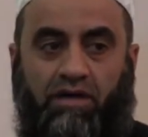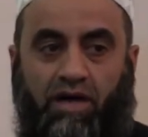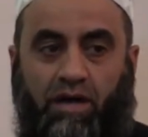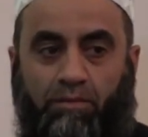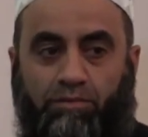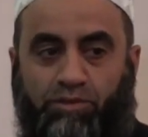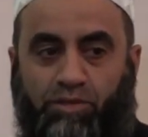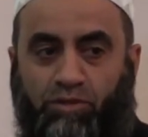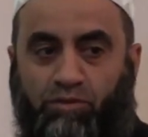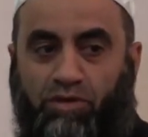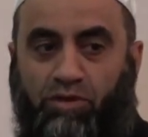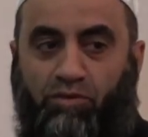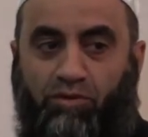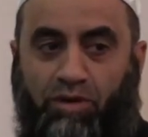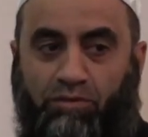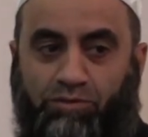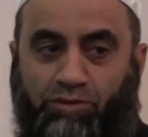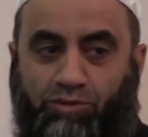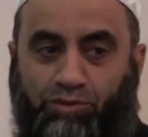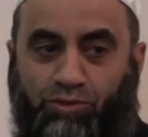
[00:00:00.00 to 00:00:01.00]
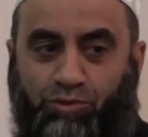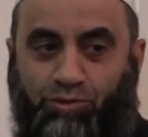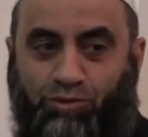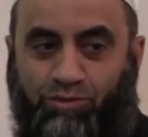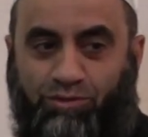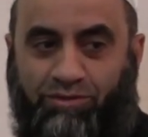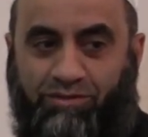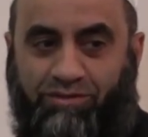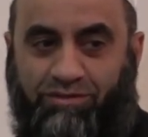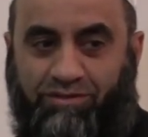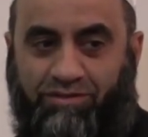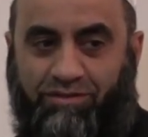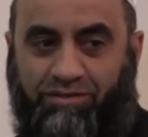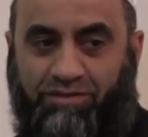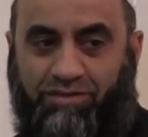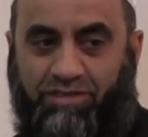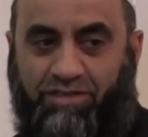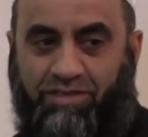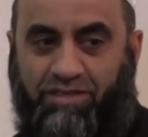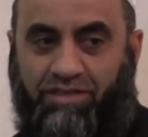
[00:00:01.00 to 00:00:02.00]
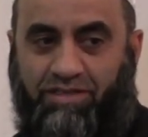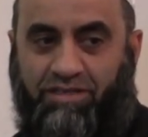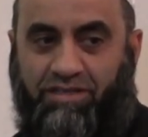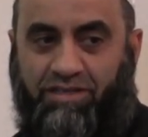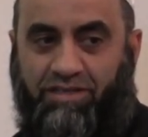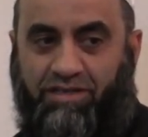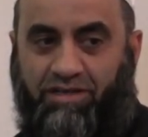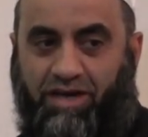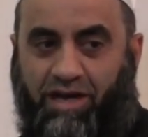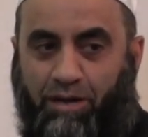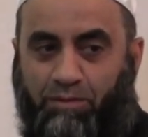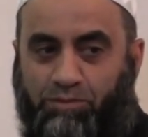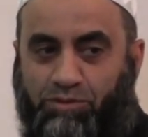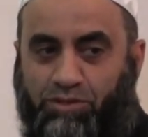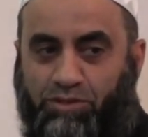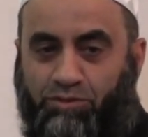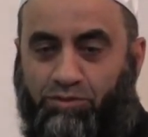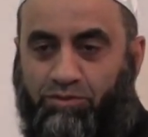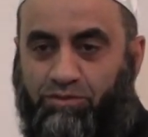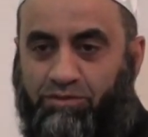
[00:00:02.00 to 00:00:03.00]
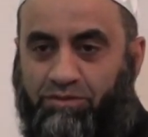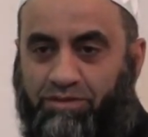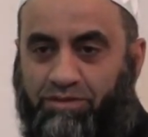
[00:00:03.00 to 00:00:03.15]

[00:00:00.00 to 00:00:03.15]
Option 1 or option 2? Option